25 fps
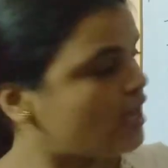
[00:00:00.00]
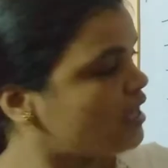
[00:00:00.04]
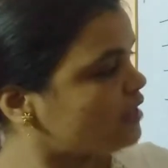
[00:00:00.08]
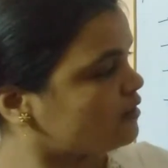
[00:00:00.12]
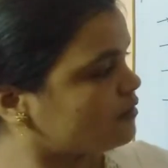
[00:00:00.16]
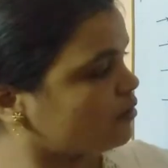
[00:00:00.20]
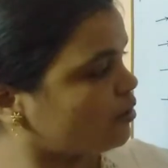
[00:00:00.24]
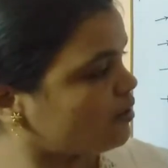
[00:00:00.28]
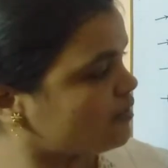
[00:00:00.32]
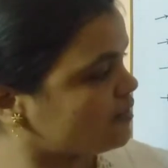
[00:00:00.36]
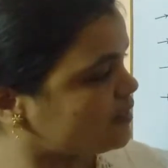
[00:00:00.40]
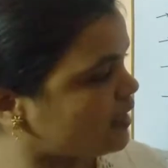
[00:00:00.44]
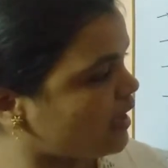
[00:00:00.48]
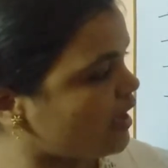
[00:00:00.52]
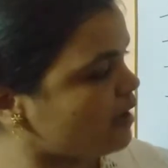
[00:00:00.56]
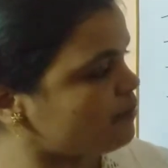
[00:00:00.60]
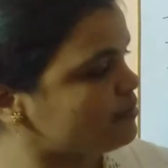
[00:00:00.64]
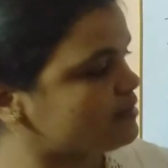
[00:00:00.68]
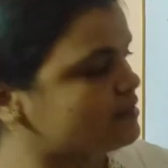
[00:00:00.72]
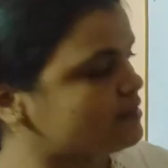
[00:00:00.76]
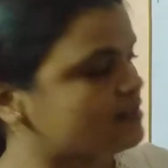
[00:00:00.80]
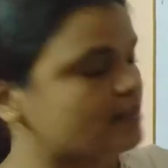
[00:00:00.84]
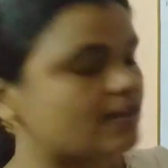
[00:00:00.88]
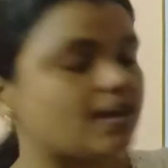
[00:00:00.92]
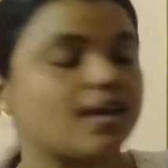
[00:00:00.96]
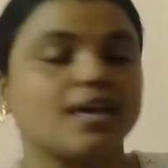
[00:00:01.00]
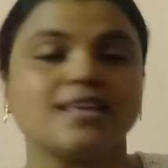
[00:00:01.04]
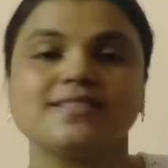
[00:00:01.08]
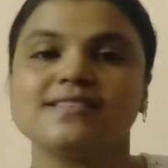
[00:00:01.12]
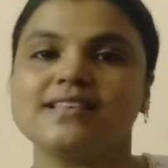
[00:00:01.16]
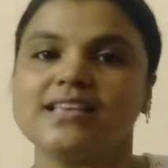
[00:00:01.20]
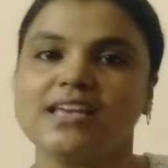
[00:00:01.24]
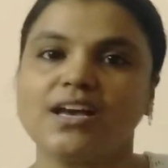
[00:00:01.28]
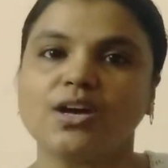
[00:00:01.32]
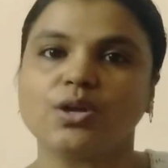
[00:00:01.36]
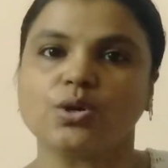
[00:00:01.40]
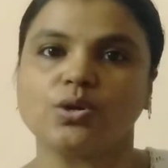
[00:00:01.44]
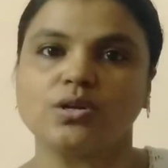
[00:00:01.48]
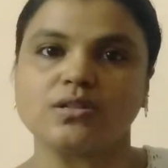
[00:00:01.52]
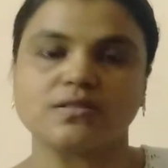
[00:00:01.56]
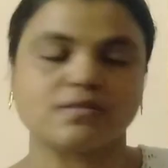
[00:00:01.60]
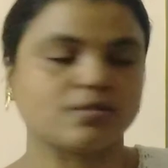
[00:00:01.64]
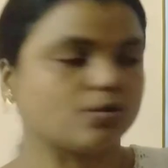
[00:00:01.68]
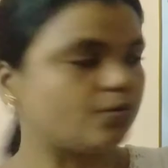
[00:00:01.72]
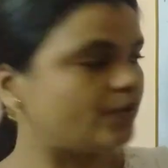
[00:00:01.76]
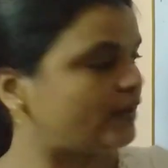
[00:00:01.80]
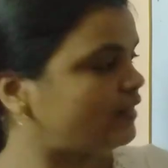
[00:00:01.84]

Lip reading: So same is the case here also.